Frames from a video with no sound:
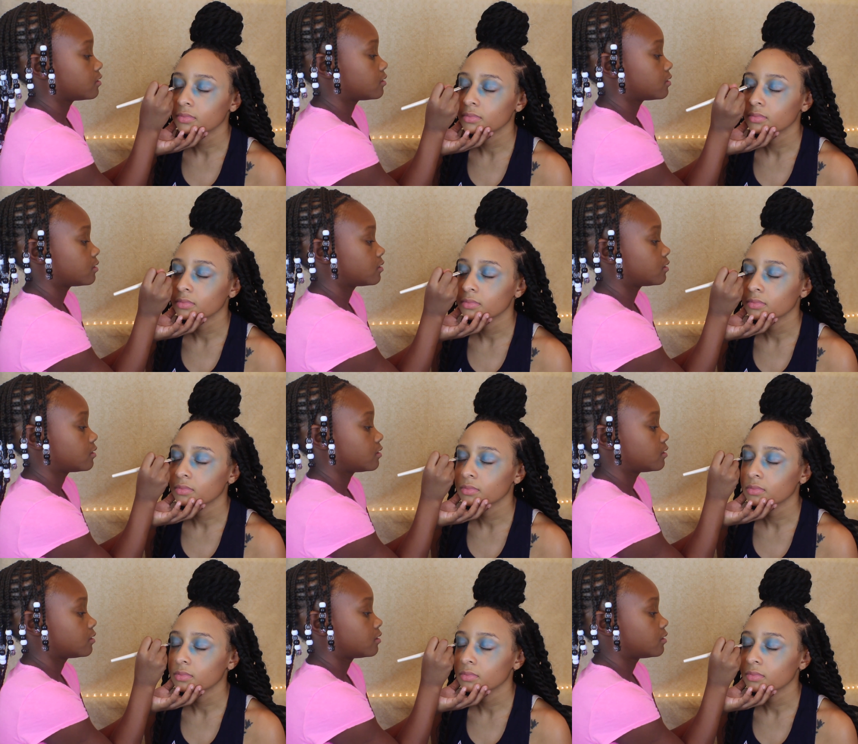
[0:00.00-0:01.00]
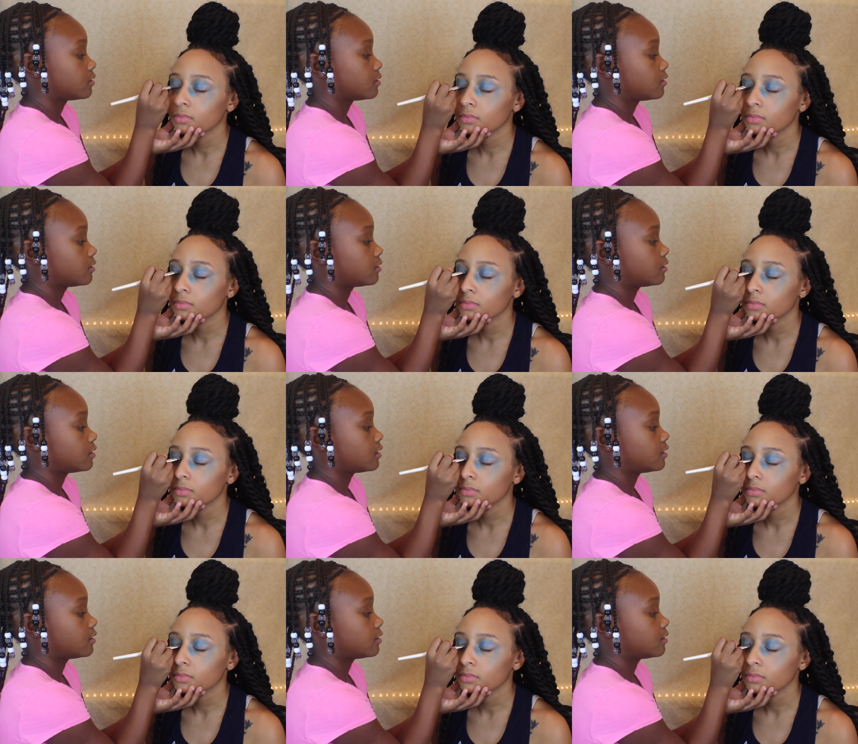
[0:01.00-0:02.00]

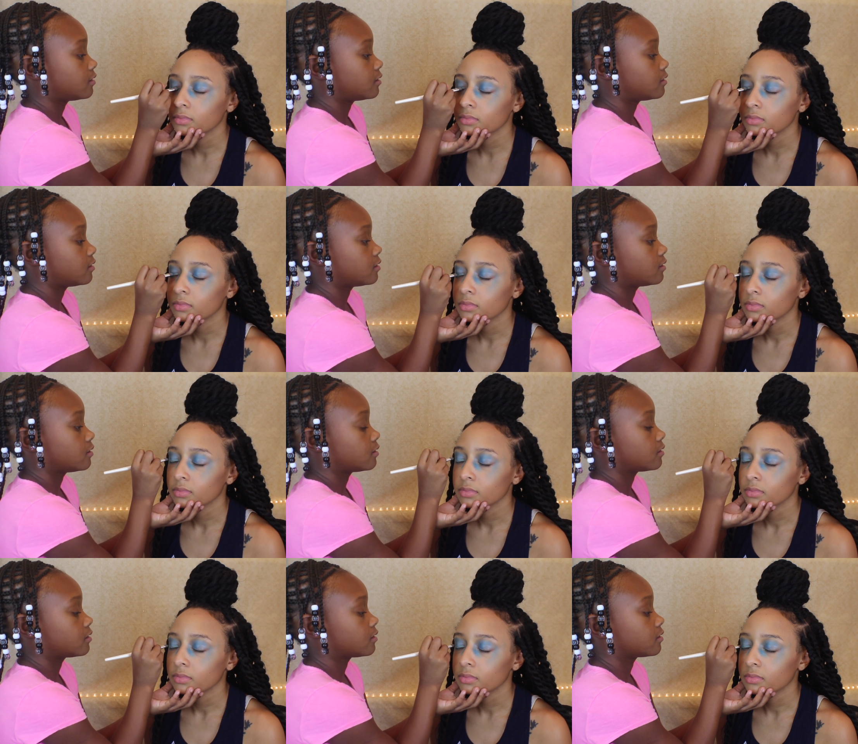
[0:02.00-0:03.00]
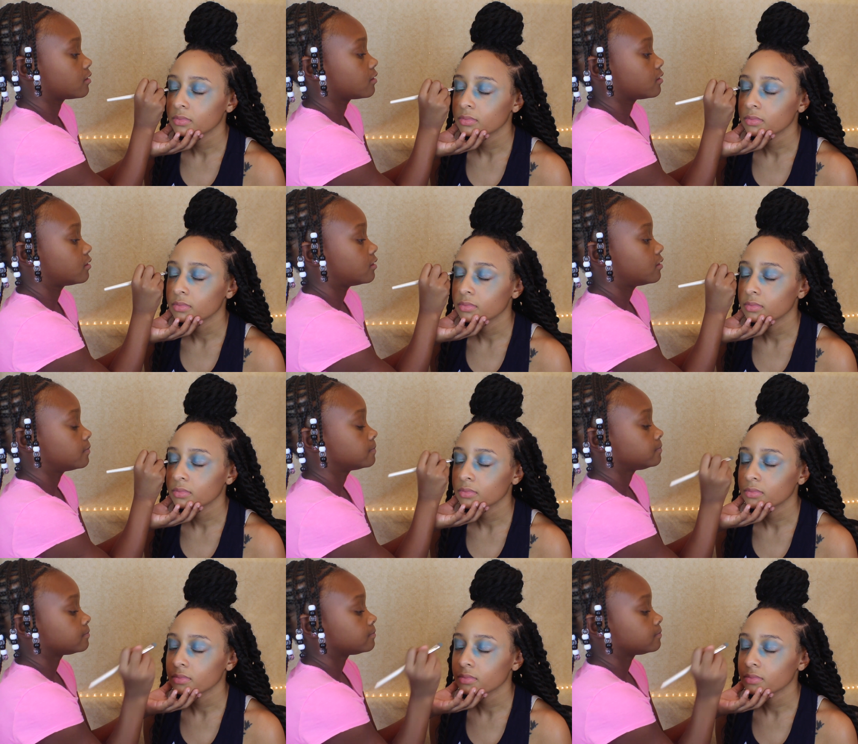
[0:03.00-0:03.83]
(no one is talking)